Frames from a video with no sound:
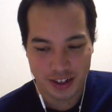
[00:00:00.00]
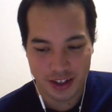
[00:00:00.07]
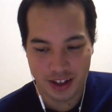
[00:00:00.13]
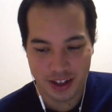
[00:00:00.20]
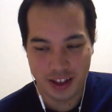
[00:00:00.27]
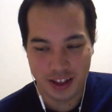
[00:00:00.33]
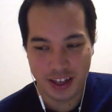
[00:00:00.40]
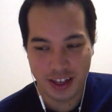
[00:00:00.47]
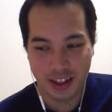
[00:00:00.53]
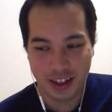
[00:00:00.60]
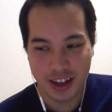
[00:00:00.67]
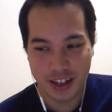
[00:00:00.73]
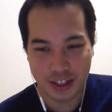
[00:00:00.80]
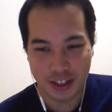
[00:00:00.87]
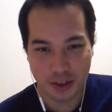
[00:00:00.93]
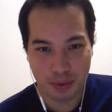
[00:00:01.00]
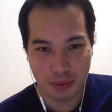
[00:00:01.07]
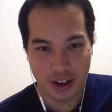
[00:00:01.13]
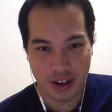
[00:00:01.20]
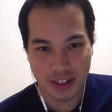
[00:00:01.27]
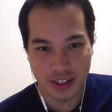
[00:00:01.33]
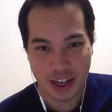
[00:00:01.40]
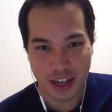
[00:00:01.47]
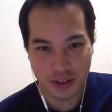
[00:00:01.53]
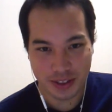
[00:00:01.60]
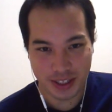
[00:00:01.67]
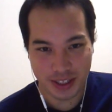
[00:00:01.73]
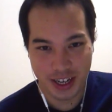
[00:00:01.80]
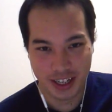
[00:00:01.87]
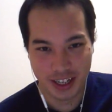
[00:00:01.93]
the lesser players out
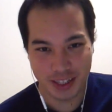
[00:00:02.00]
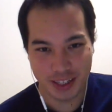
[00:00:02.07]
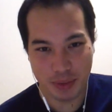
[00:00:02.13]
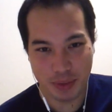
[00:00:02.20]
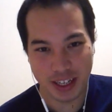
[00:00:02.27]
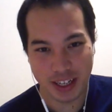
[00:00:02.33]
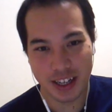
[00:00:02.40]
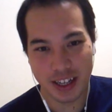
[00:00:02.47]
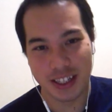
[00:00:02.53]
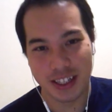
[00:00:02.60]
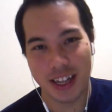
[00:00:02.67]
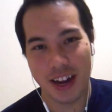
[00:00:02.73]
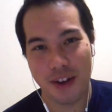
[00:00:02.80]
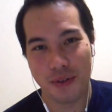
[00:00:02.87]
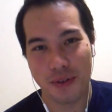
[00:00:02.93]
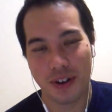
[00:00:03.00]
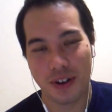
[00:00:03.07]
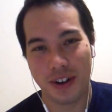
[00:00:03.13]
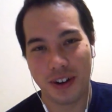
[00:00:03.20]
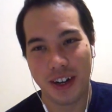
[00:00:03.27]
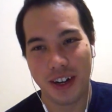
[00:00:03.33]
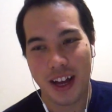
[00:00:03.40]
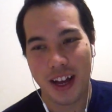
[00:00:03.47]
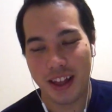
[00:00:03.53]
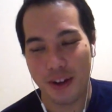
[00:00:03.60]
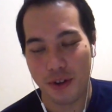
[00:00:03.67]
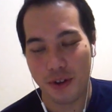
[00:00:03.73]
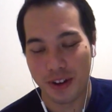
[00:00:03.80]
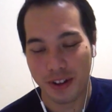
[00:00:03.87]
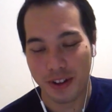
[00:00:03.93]
because they were
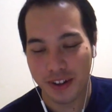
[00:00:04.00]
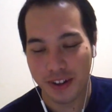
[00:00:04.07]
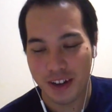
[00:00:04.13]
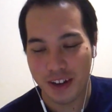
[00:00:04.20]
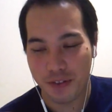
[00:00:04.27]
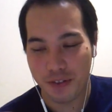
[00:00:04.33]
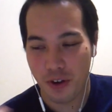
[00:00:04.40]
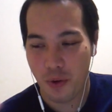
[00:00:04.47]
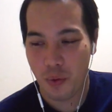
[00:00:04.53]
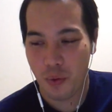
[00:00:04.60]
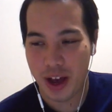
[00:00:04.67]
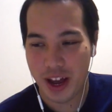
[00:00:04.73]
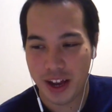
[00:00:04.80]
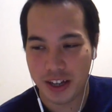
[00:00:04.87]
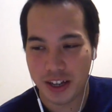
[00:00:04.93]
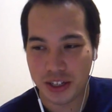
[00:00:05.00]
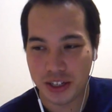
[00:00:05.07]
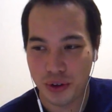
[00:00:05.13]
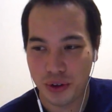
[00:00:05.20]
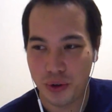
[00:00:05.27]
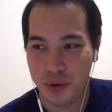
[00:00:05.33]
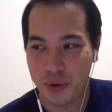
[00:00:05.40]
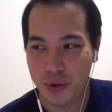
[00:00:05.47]
looking for a way to